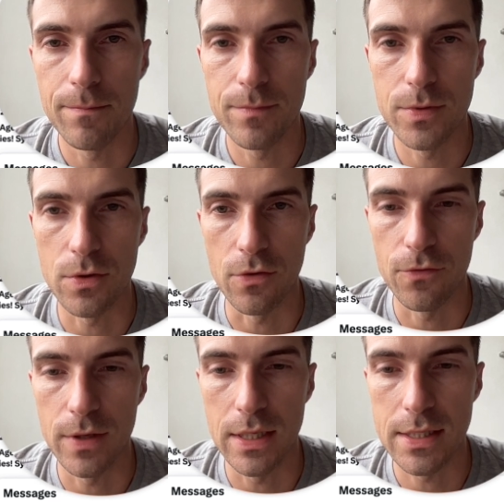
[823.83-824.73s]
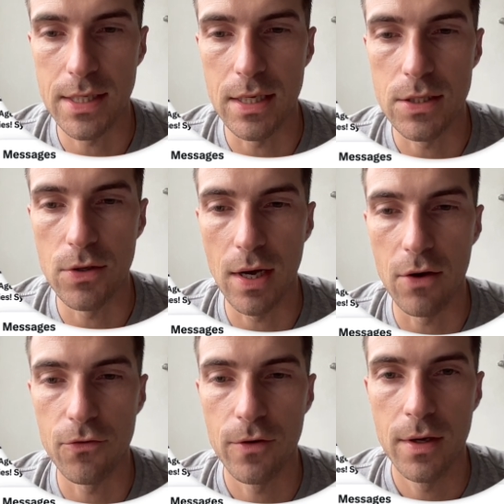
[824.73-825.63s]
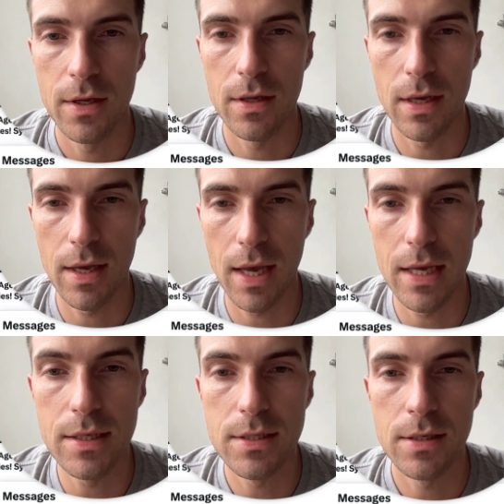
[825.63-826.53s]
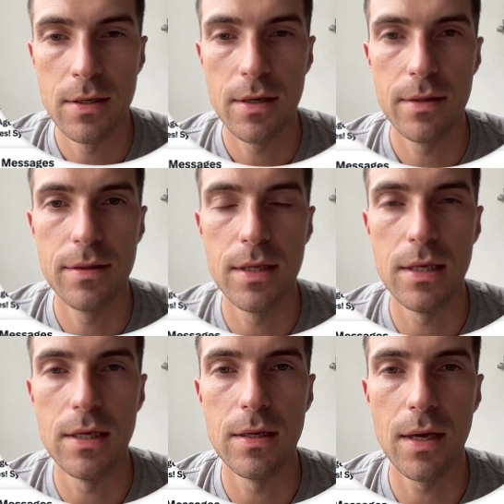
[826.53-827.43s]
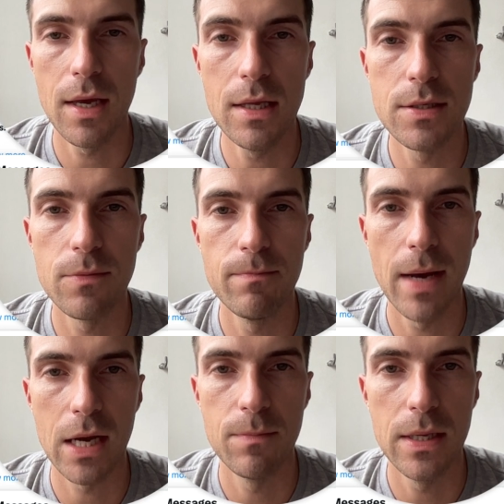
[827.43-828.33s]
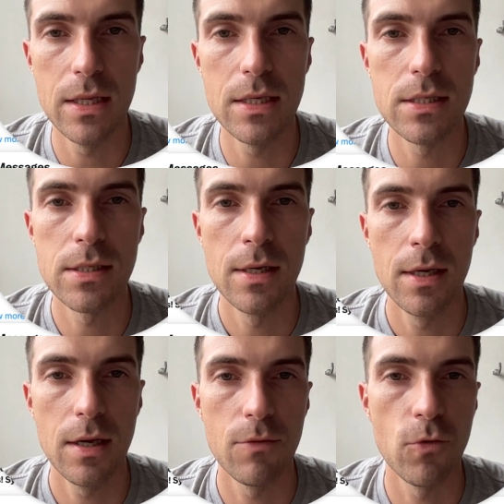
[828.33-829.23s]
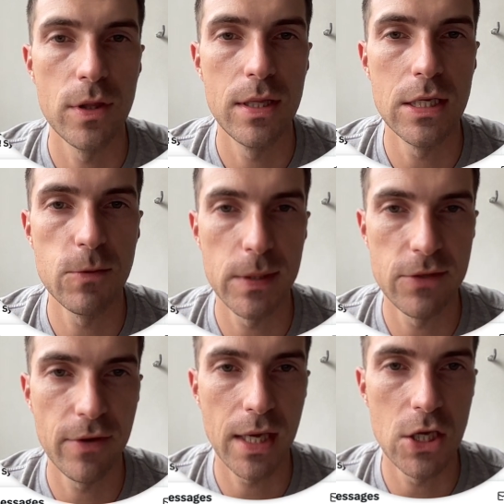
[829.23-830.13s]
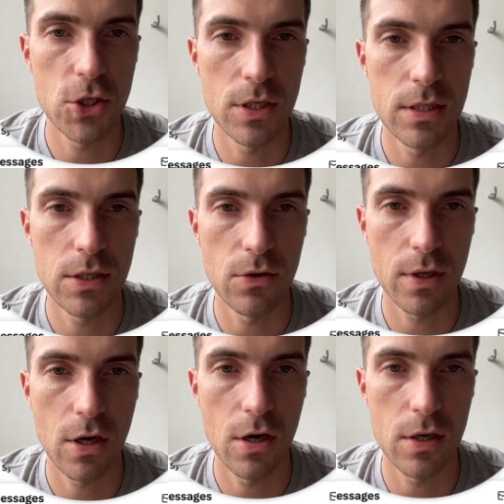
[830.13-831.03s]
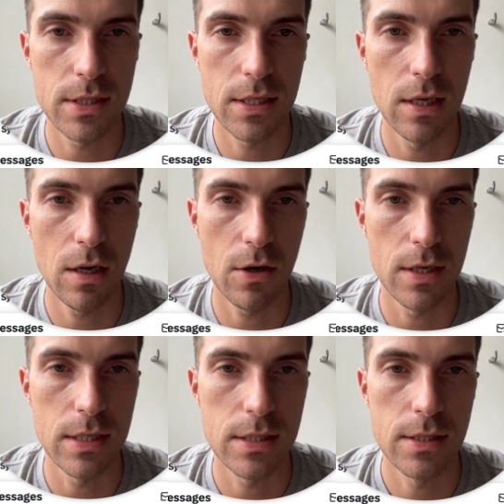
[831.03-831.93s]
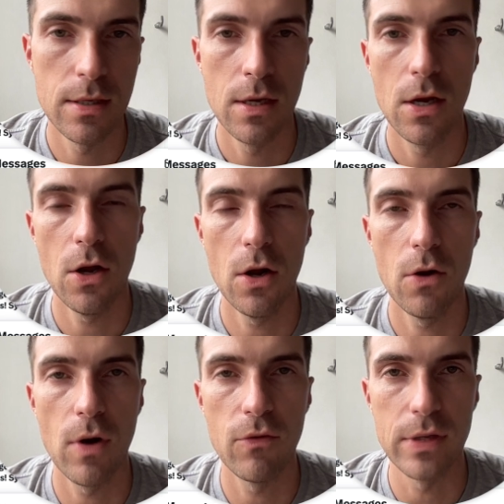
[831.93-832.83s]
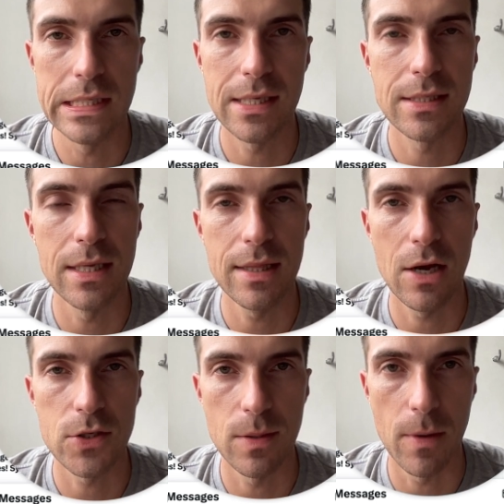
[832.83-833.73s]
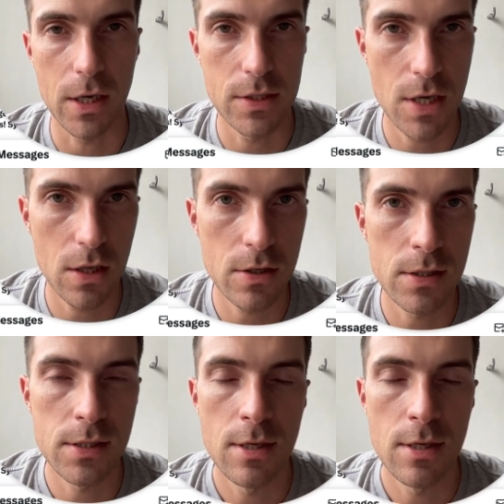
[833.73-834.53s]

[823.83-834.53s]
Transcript: sort of, in this case you have eight Mac minis, and with these specifications, you know, the cost here is roughly $16,000 American dollars,